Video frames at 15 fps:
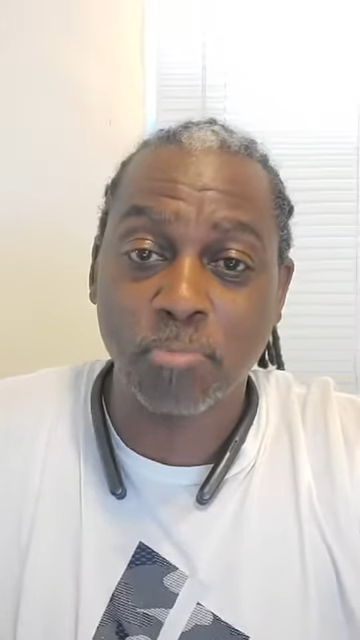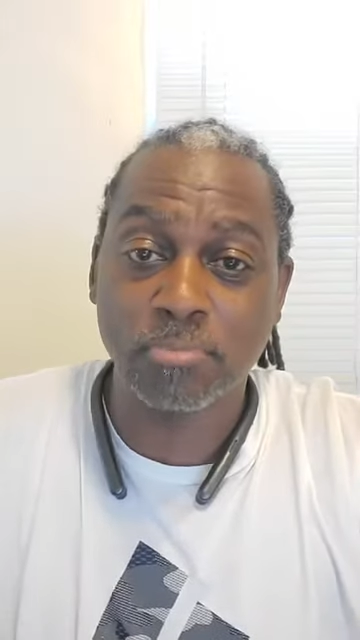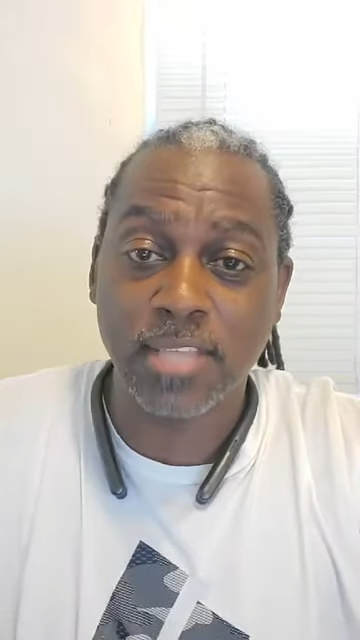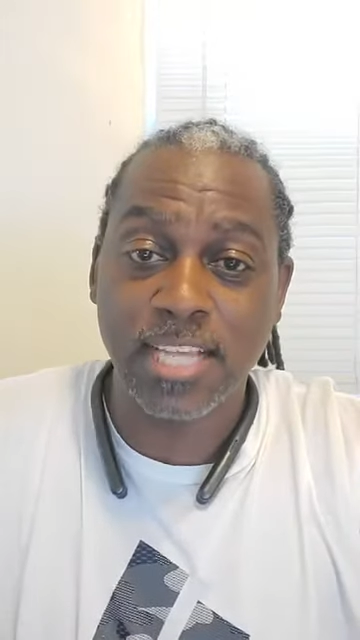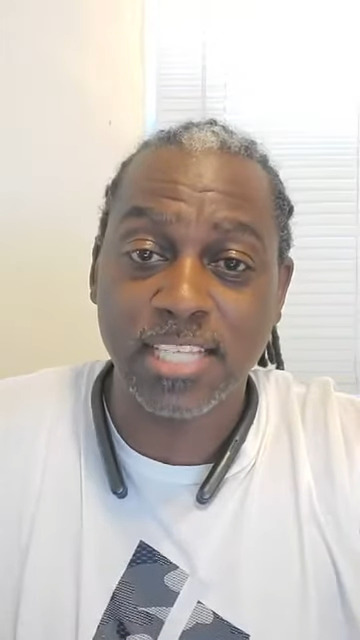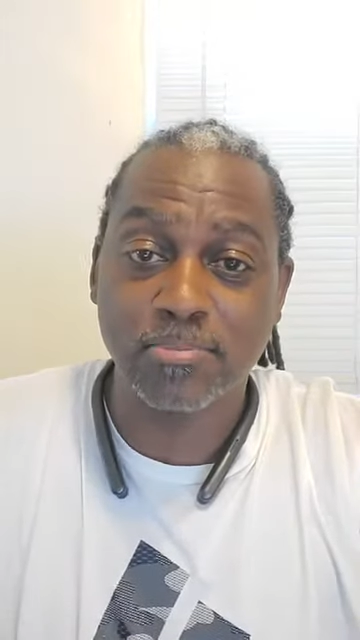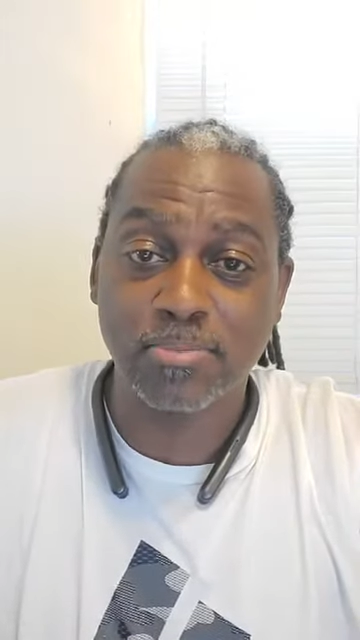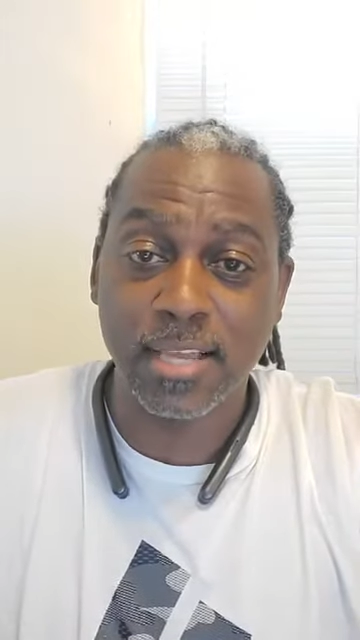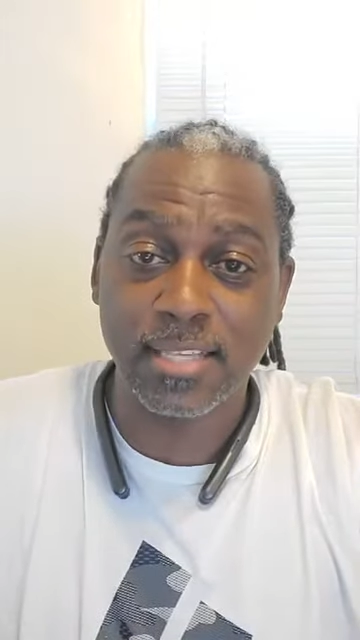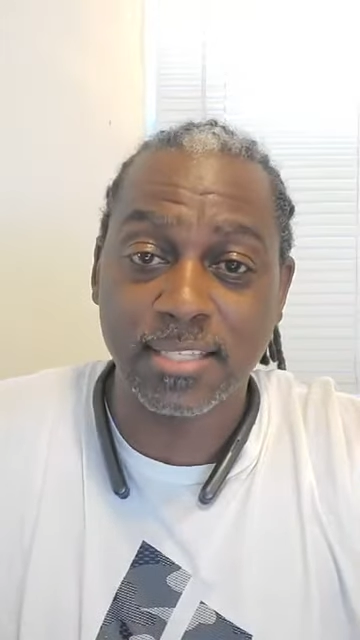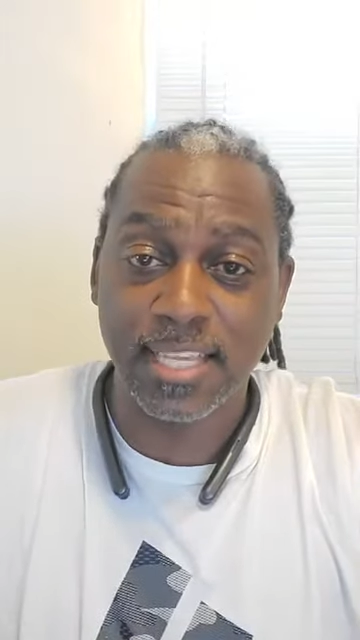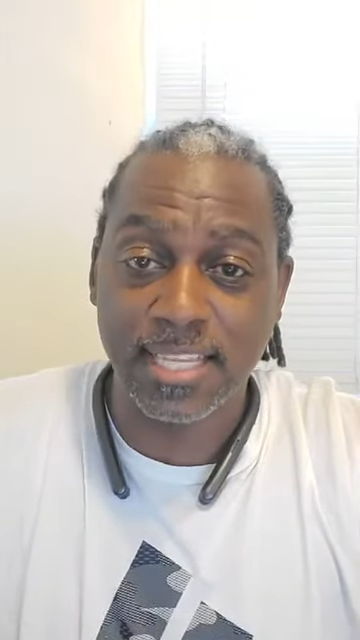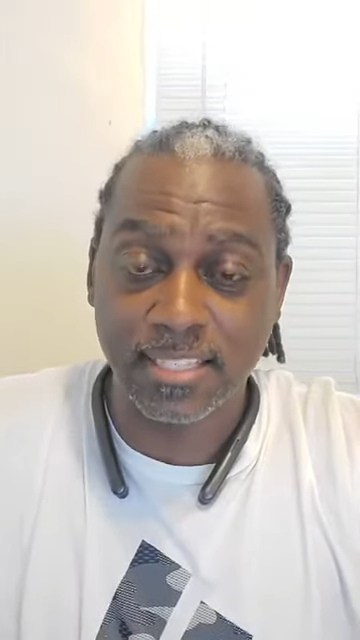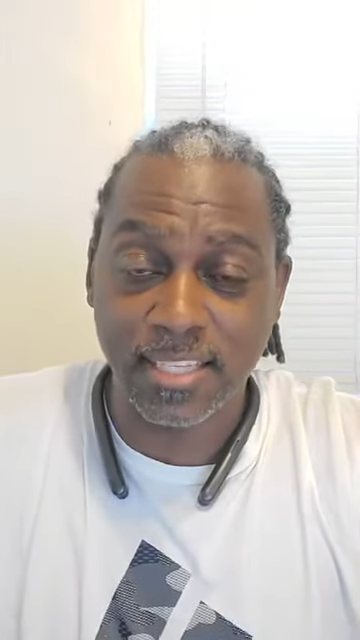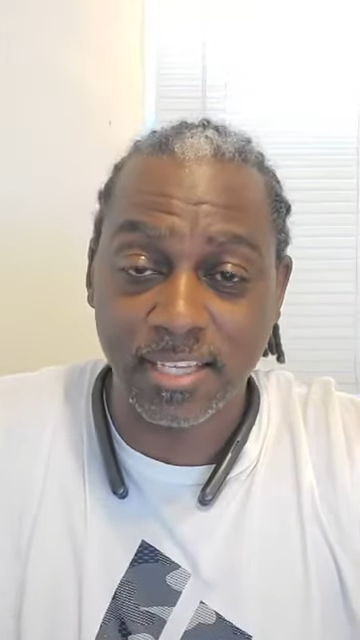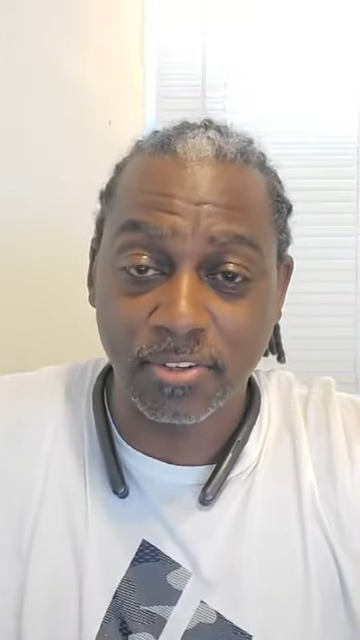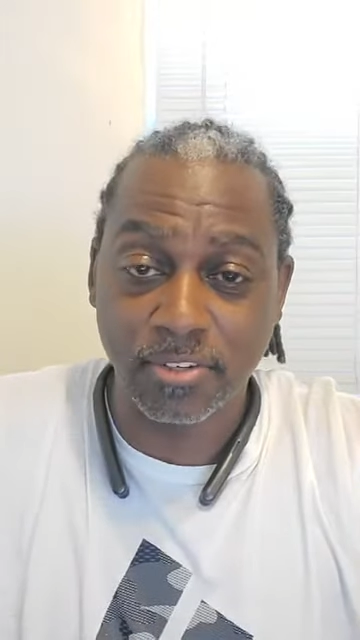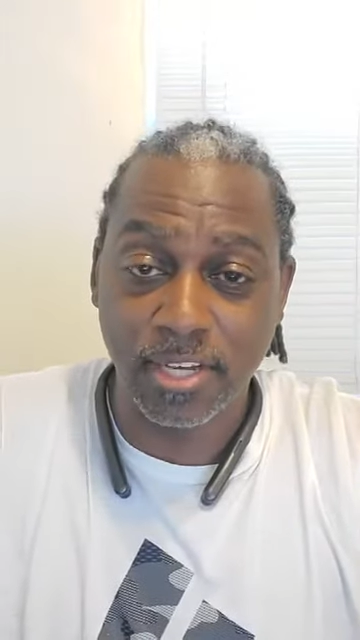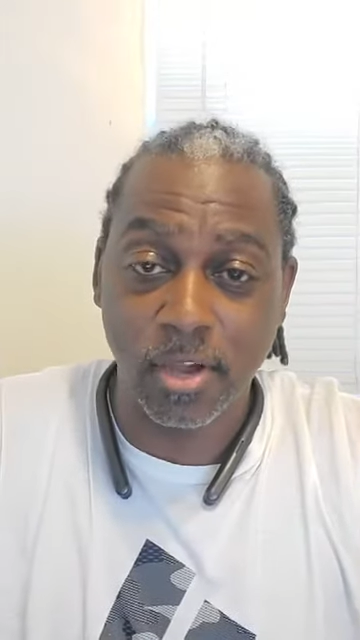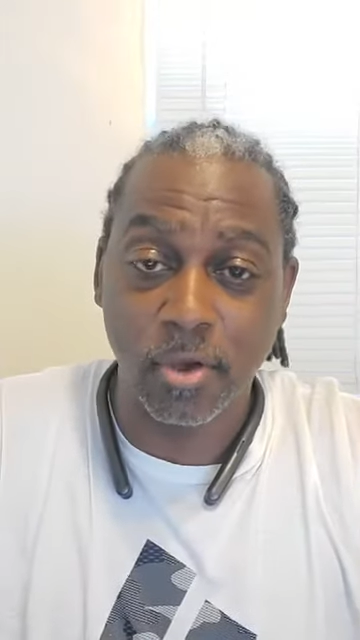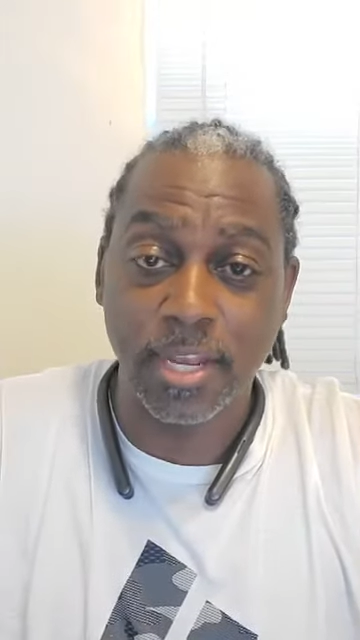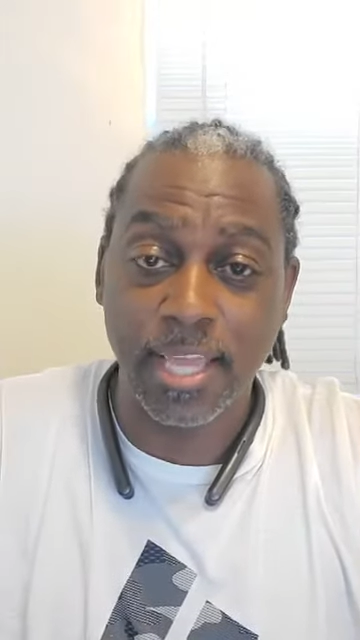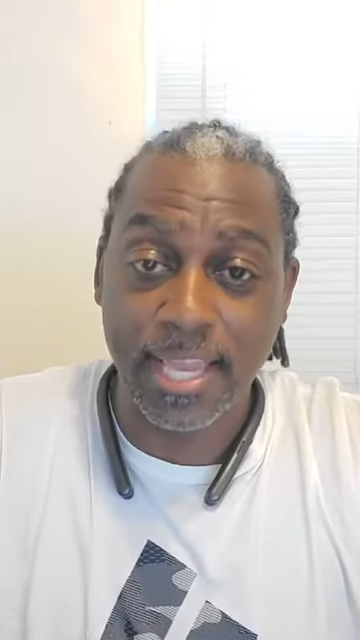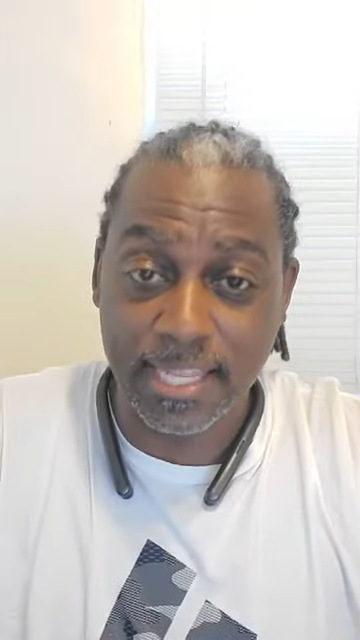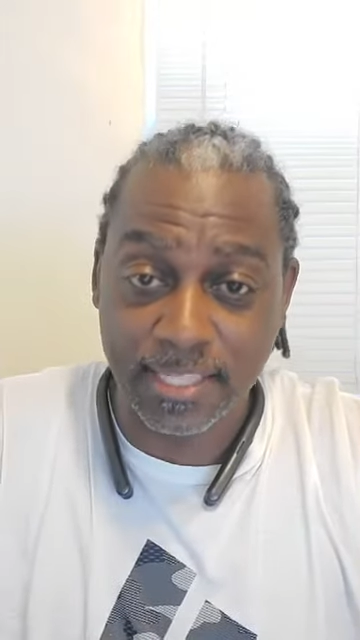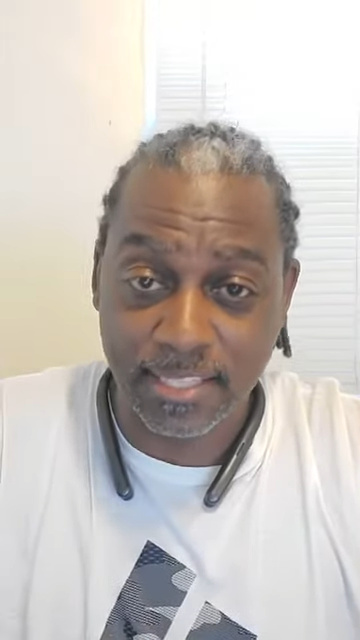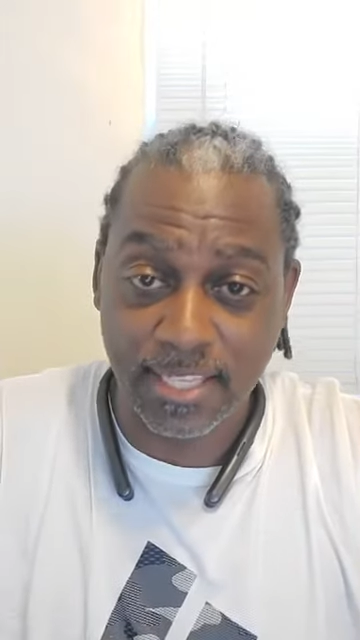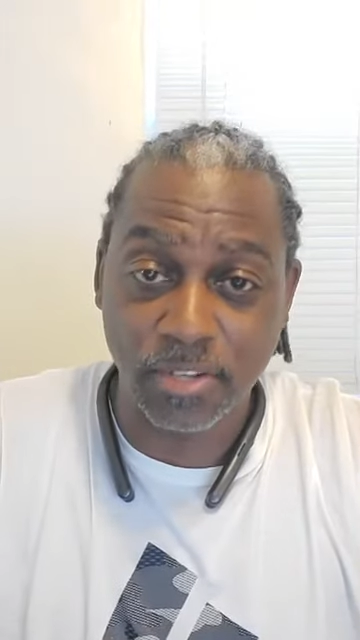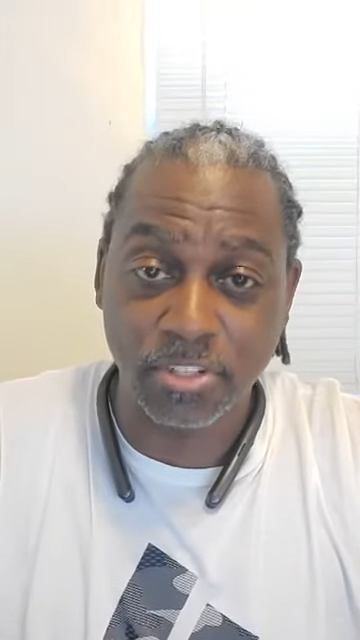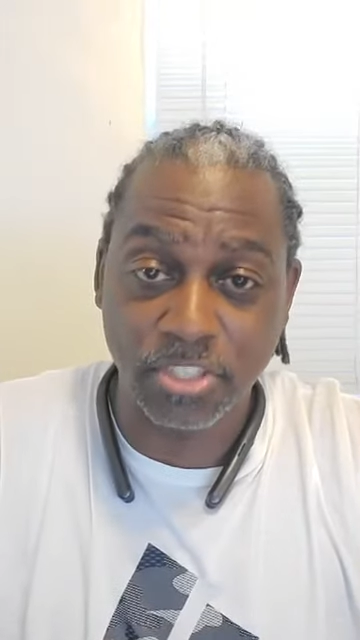takes place until
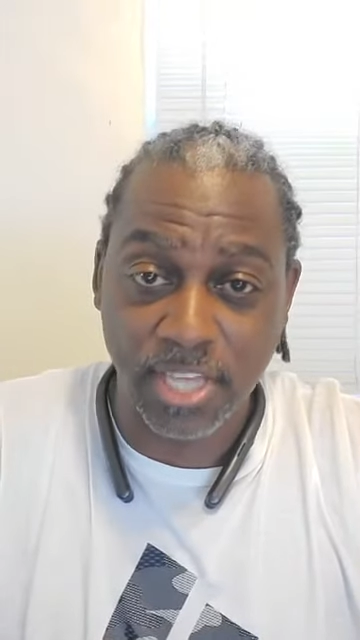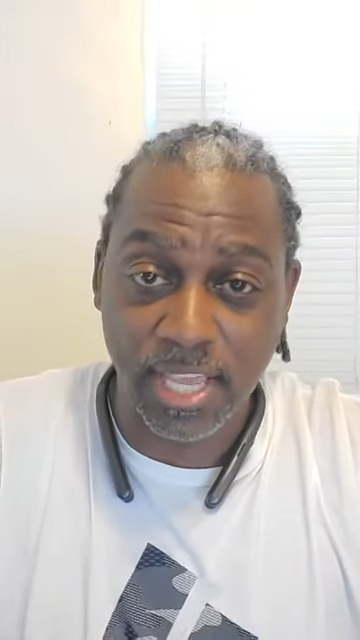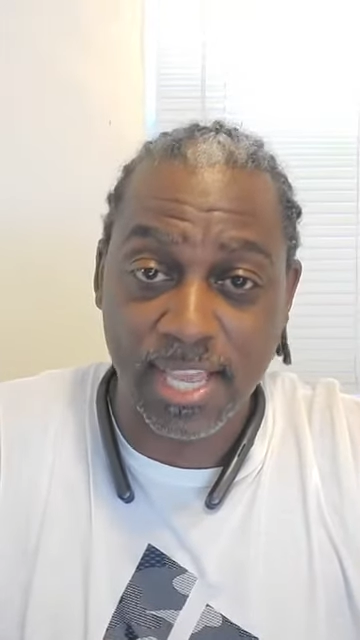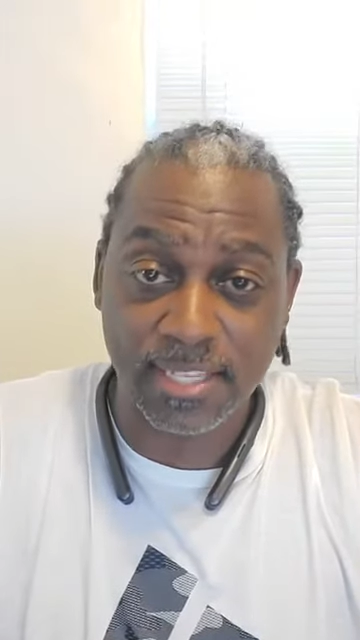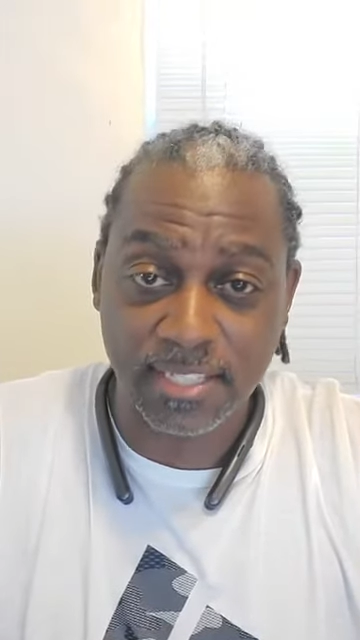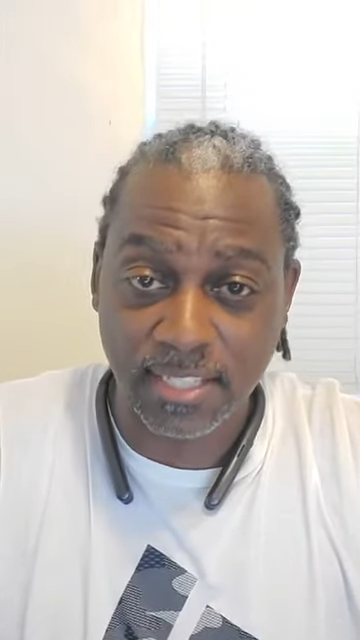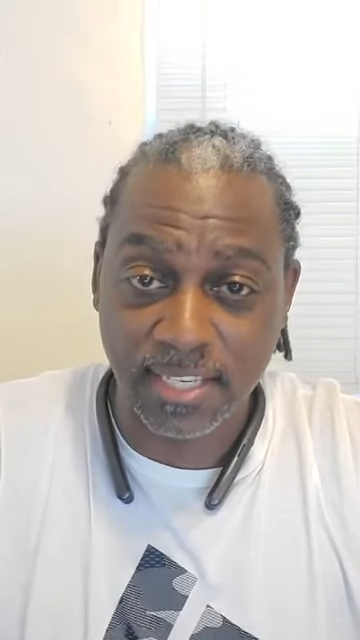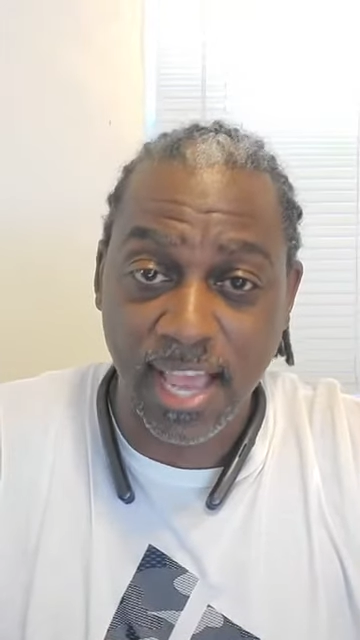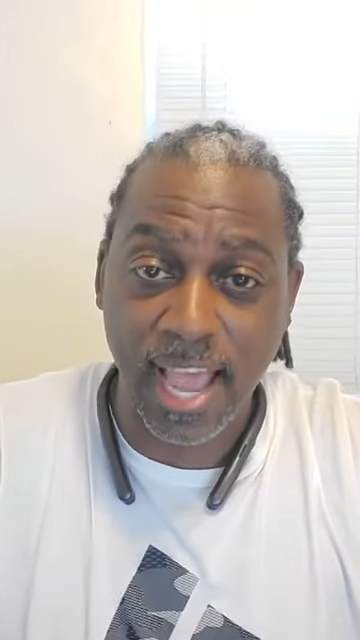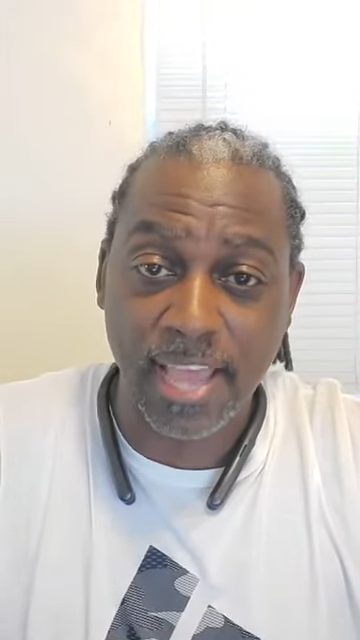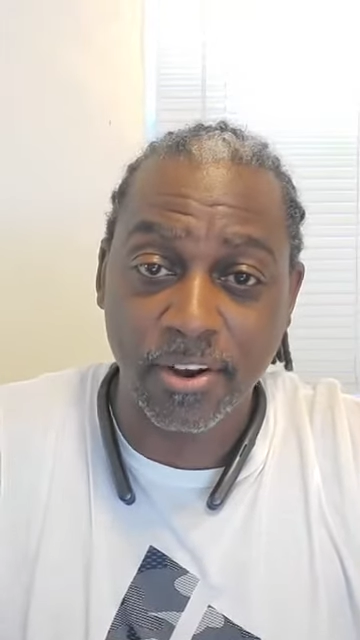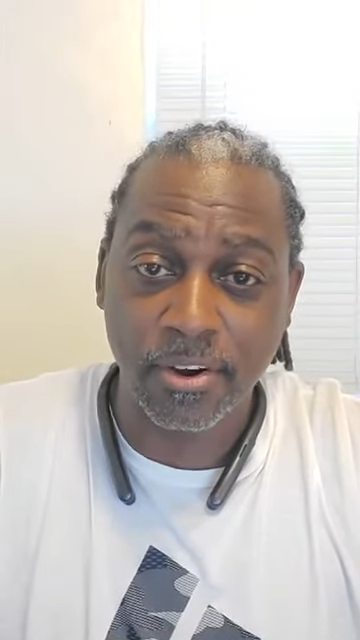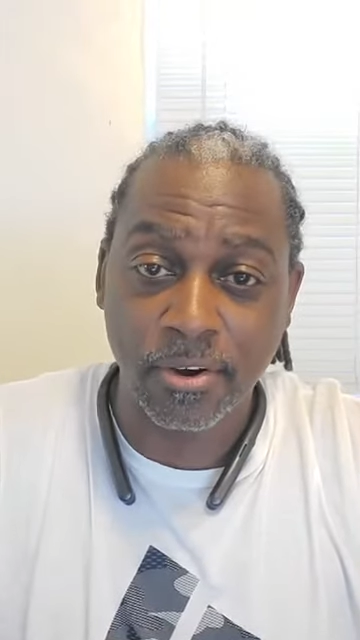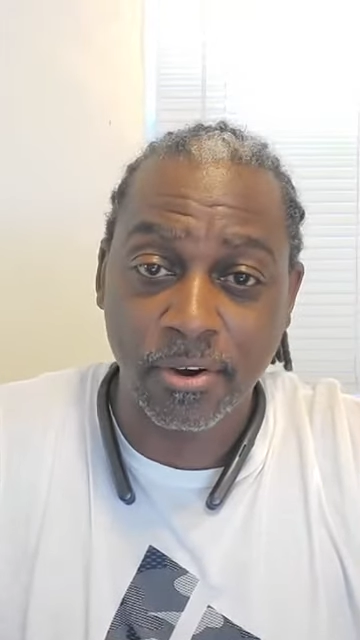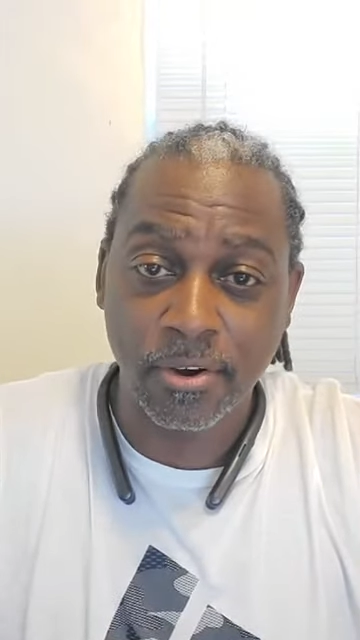Dan Snyder